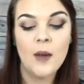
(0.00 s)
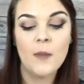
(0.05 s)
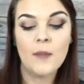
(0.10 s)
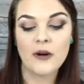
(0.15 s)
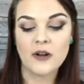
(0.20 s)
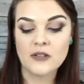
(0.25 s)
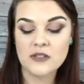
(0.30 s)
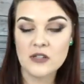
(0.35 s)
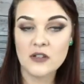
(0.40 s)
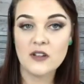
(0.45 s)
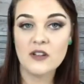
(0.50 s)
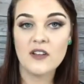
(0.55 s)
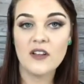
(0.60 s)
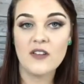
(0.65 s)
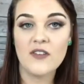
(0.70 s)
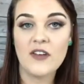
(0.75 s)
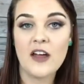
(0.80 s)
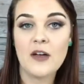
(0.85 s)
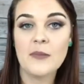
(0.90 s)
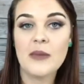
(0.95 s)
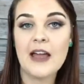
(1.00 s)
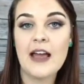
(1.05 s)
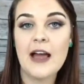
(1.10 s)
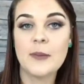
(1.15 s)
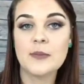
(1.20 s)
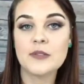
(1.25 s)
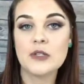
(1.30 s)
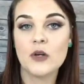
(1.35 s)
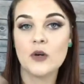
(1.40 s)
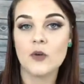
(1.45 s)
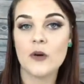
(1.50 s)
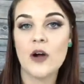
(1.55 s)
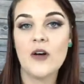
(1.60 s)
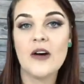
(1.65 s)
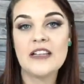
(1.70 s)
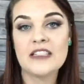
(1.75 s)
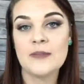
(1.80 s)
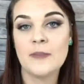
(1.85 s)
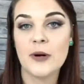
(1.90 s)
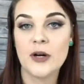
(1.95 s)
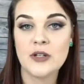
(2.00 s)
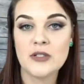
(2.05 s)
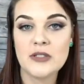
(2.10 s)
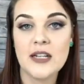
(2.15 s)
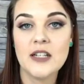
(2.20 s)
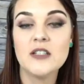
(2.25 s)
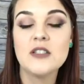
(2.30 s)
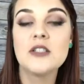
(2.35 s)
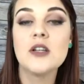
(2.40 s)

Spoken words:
Personal development helps you grow as a person.